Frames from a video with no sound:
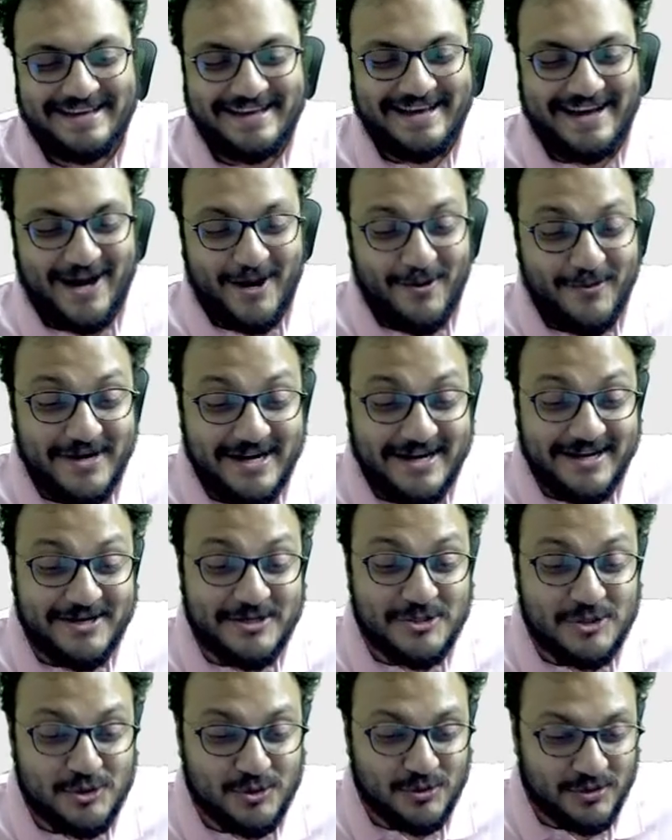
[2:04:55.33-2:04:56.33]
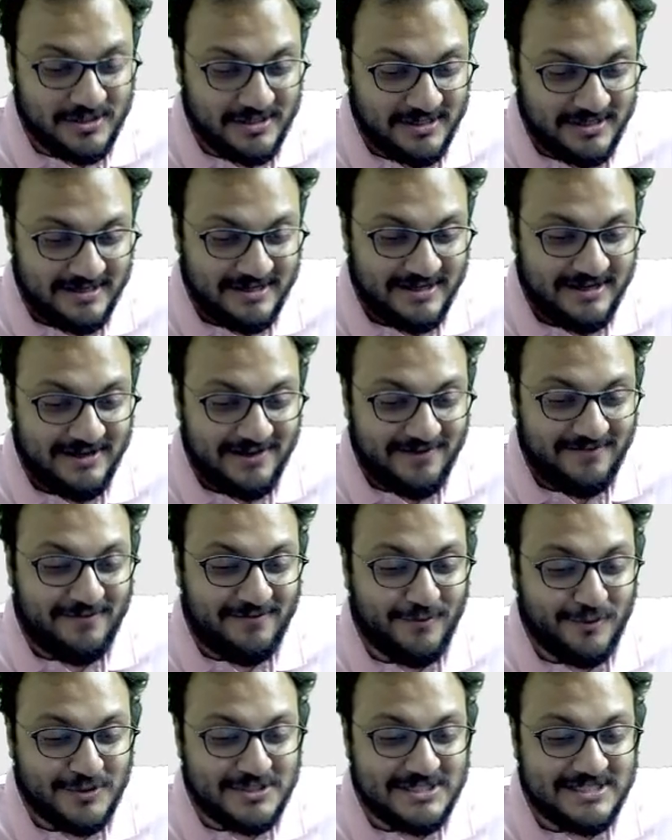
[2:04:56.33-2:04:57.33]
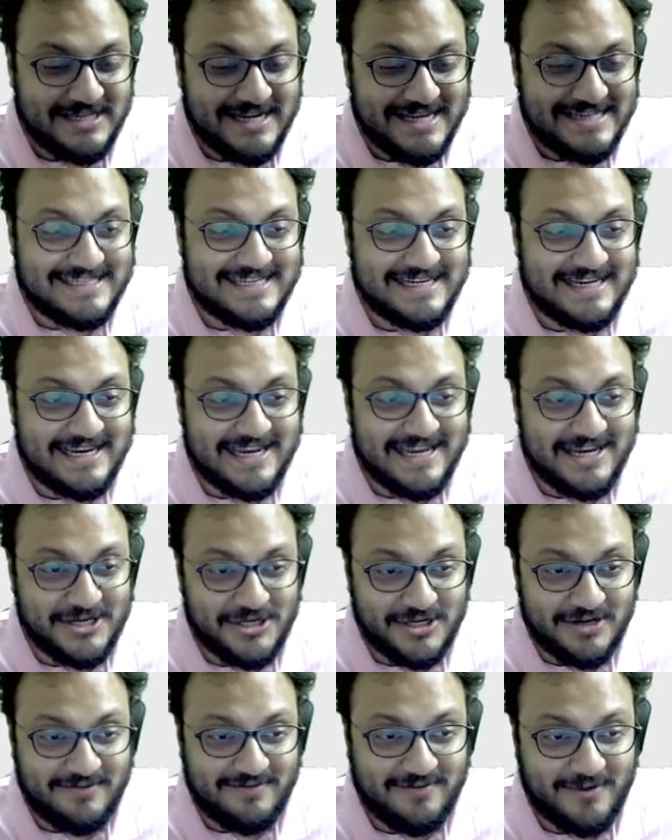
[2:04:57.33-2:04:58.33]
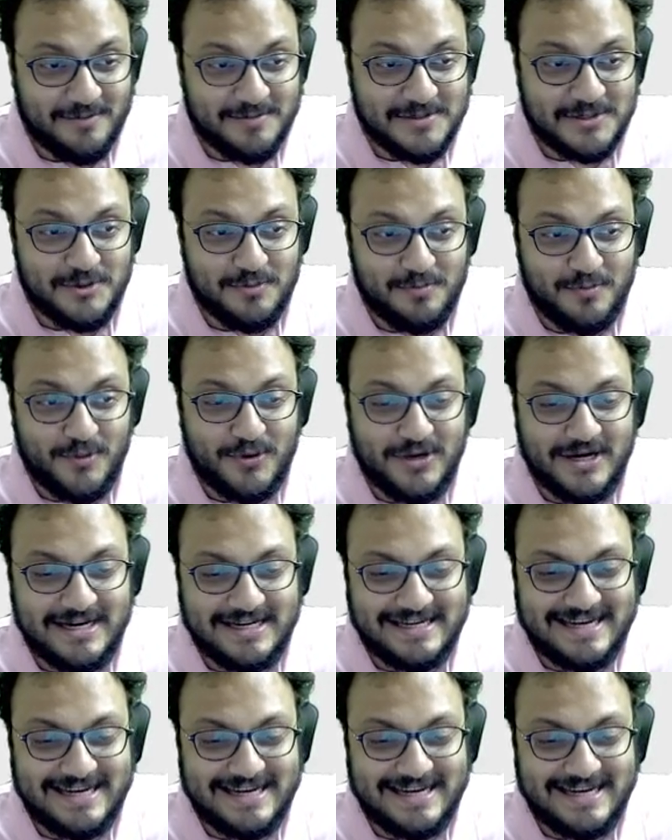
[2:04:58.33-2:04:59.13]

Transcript: How did Arjun force resignation from his opponent.